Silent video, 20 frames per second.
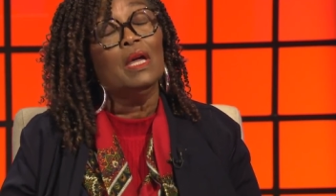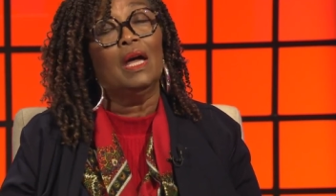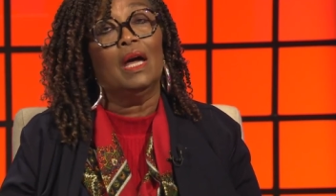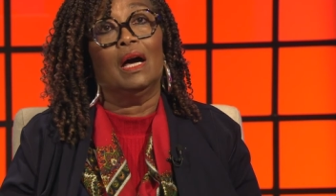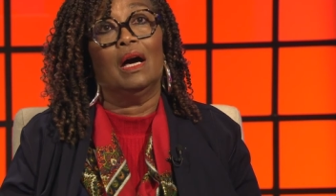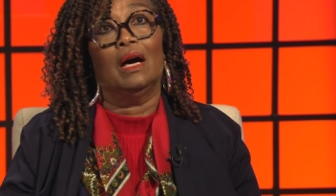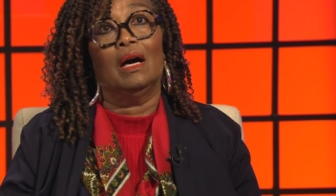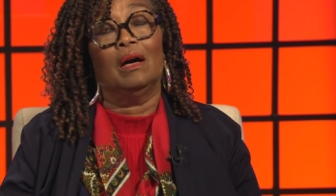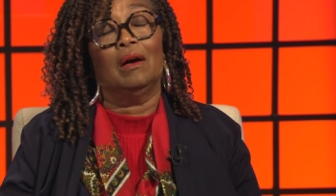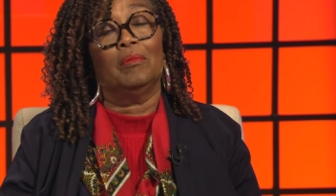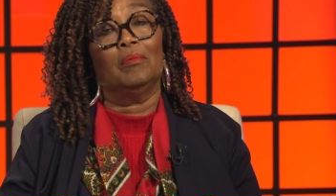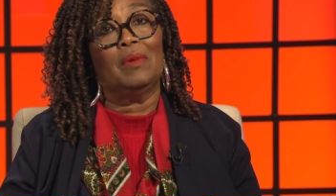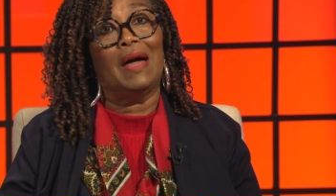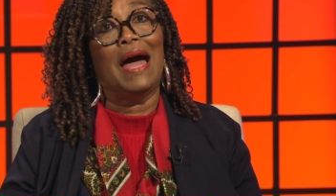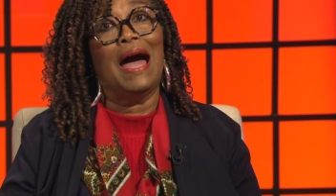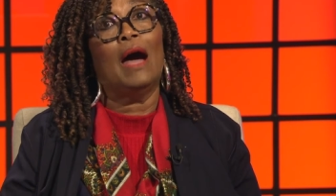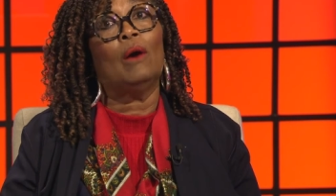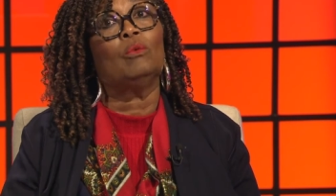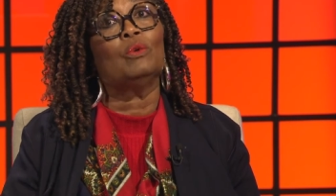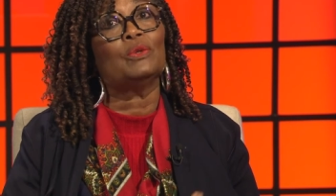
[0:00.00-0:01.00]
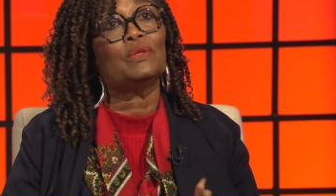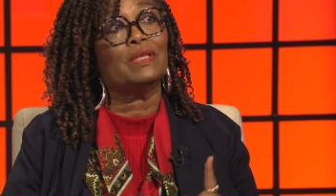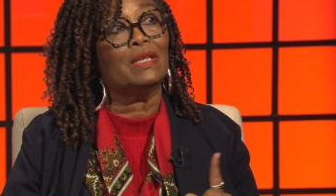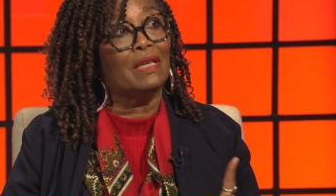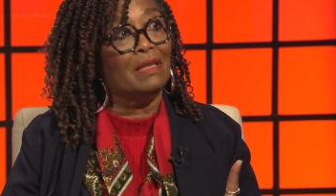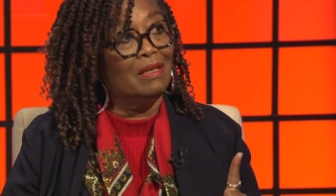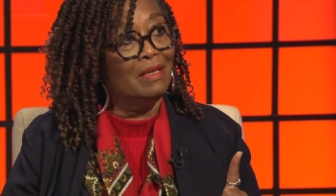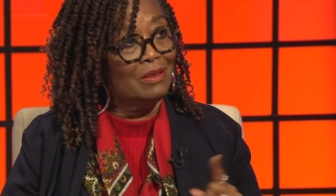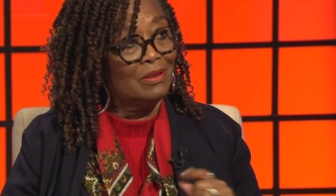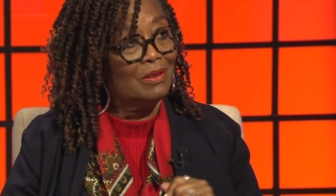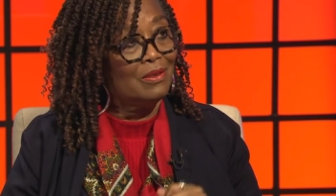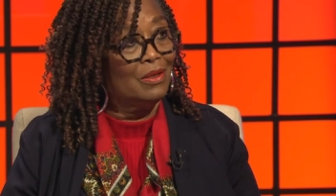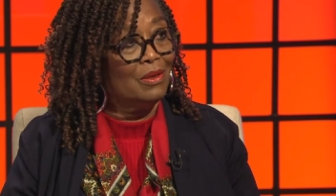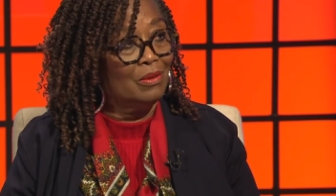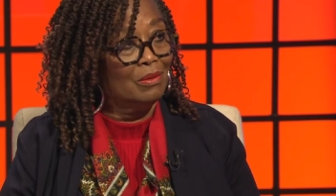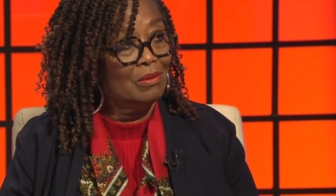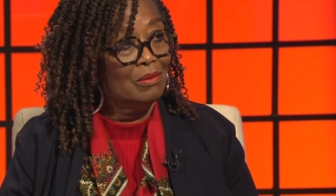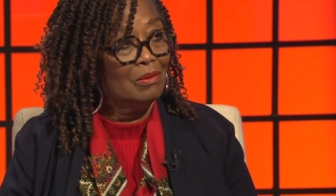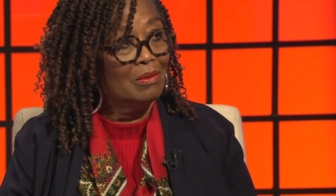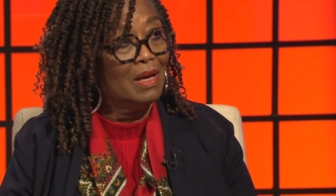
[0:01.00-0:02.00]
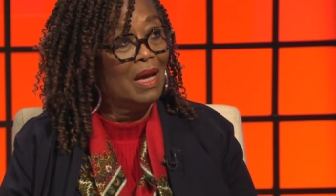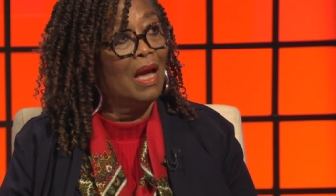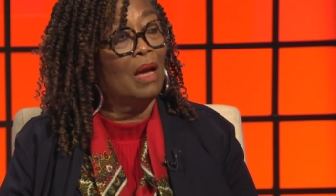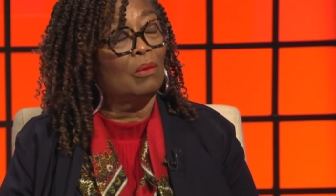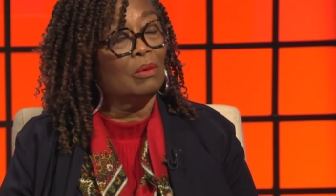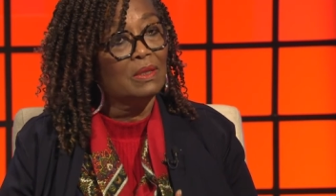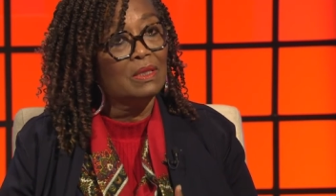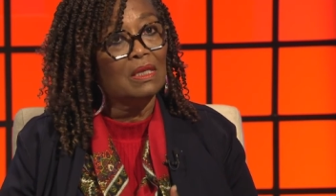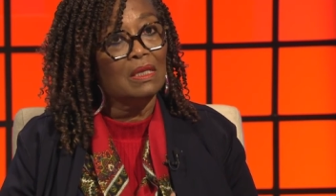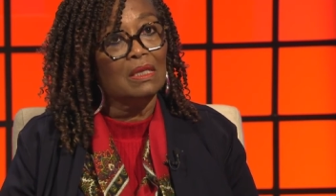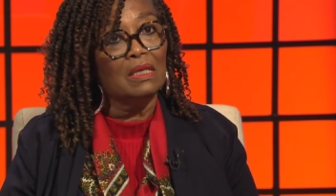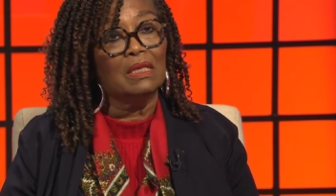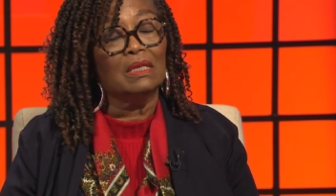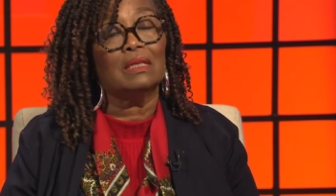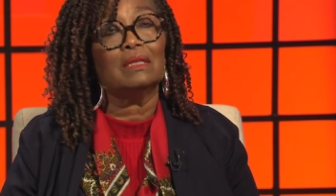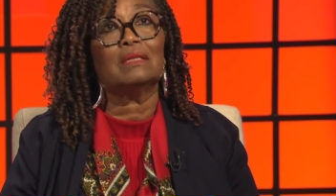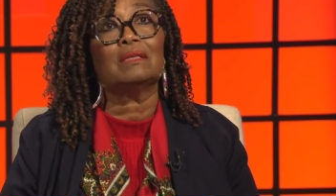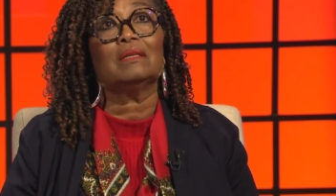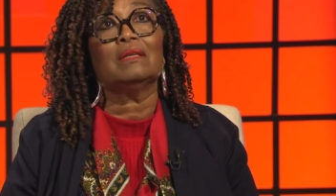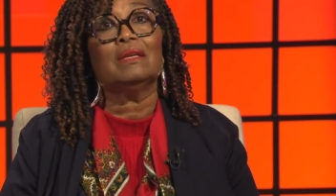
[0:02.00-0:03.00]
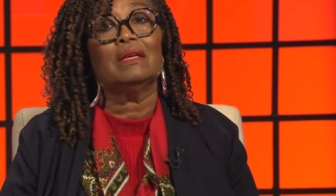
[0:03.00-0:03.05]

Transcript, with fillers: Um, I will say this, though. I will say this